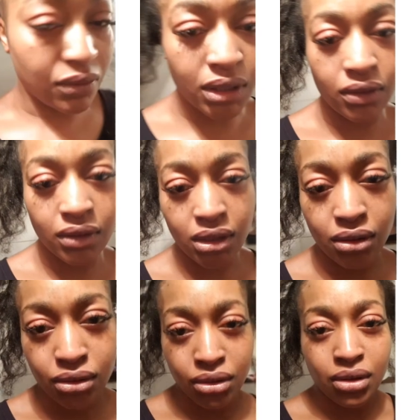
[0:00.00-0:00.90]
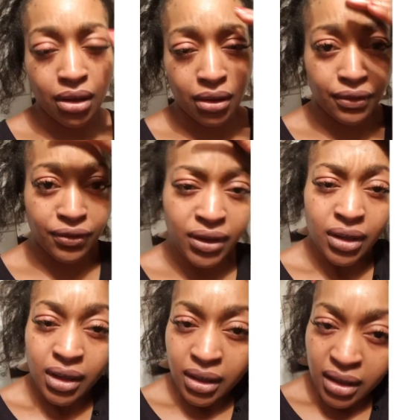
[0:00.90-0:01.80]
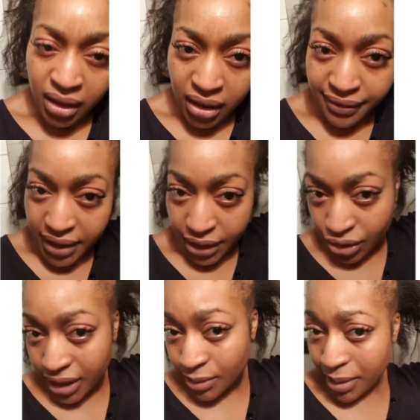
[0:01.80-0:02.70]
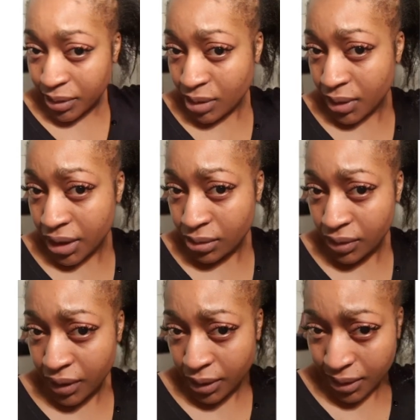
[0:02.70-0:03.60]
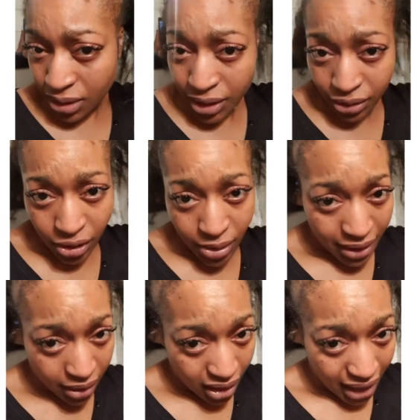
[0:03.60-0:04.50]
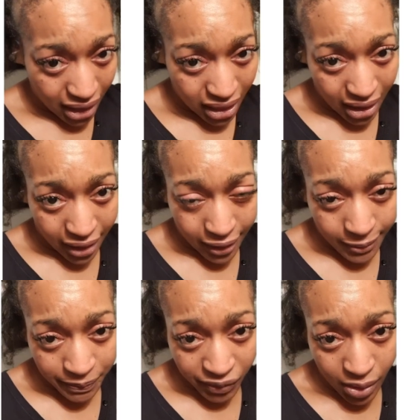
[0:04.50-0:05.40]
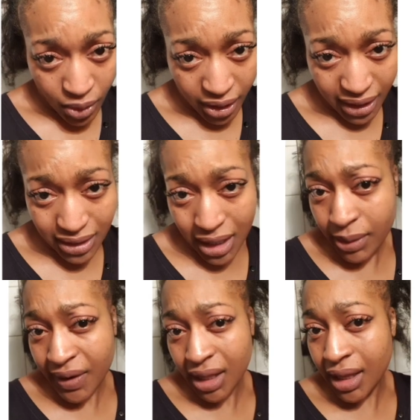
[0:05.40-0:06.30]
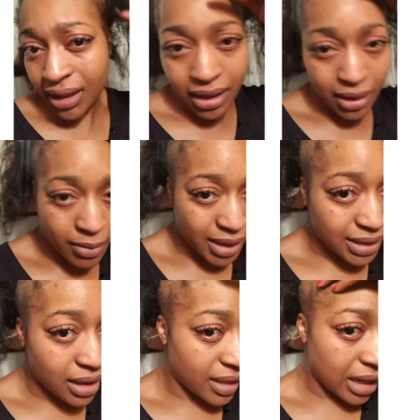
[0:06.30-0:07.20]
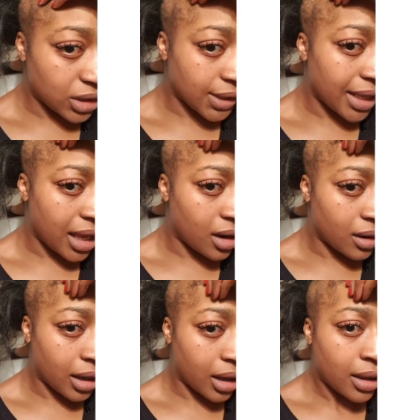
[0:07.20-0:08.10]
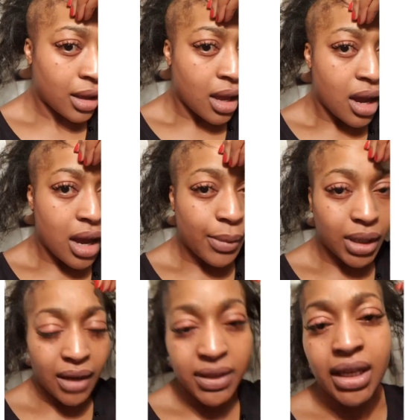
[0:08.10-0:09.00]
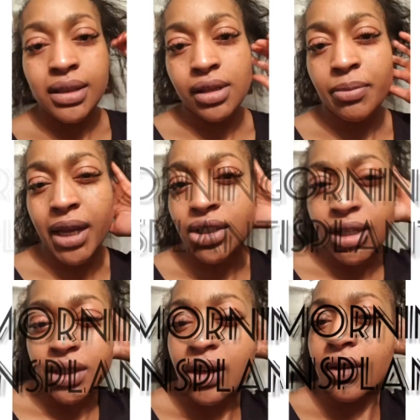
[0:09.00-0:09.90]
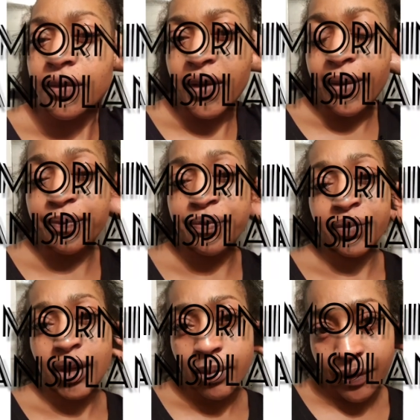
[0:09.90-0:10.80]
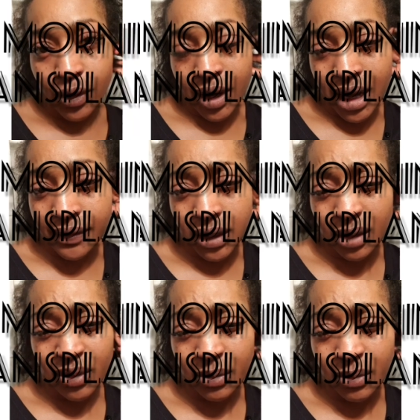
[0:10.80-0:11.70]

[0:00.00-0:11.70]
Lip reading: the real results of this transplant. But to be honest with you, it's not going to grow, I don't think, any thicker than what it is now. If anything, the bits that are there are just going to get longer. I would love to insert pictures of before and after.